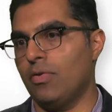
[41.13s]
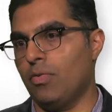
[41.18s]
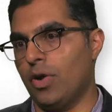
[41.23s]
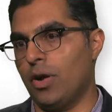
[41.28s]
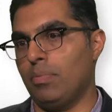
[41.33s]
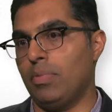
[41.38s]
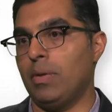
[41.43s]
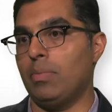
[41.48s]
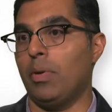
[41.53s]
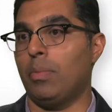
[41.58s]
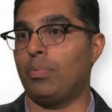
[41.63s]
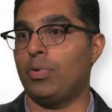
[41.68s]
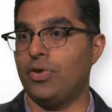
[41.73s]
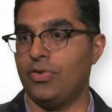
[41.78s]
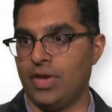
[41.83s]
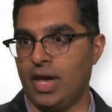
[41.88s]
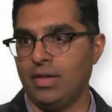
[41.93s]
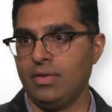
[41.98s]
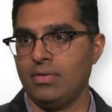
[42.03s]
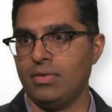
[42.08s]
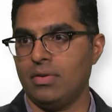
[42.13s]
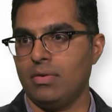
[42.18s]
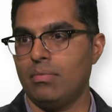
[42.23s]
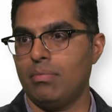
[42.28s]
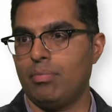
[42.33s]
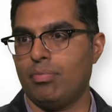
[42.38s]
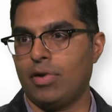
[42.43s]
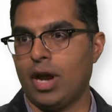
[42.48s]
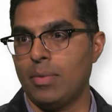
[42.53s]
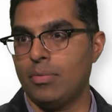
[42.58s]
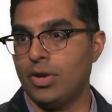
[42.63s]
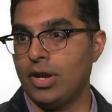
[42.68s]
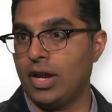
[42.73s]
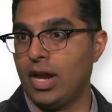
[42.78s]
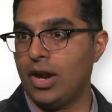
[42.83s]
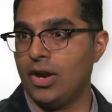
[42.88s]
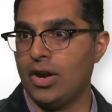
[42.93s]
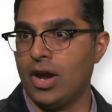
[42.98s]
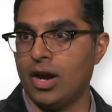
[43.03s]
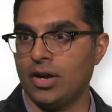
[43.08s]
of where people present, primary
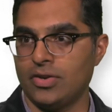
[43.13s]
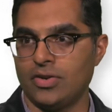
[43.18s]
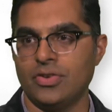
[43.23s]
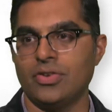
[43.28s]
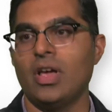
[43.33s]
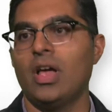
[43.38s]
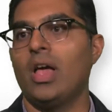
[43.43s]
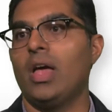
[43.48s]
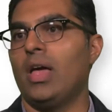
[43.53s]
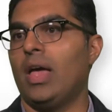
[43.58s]
care doctors.